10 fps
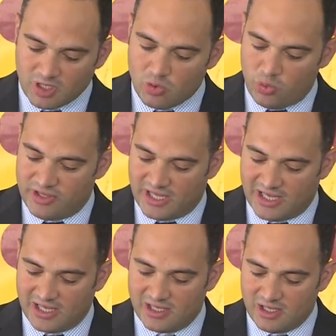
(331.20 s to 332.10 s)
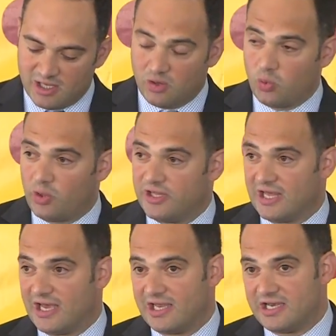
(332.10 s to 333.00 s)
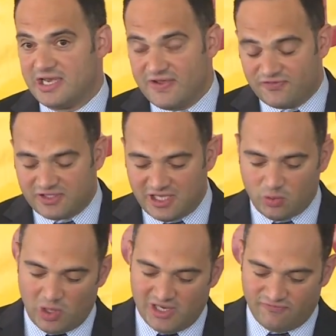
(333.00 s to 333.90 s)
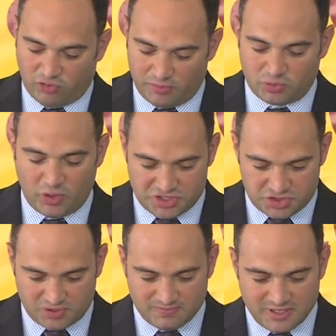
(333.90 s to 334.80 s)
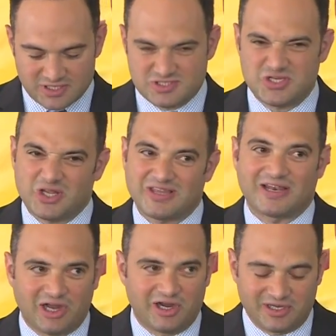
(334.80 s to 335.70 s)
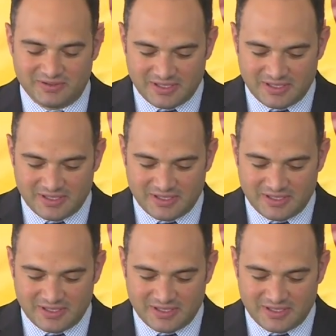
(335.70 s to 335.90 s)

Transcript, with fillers: with a, with a nifty, well informed question. It's not that hard.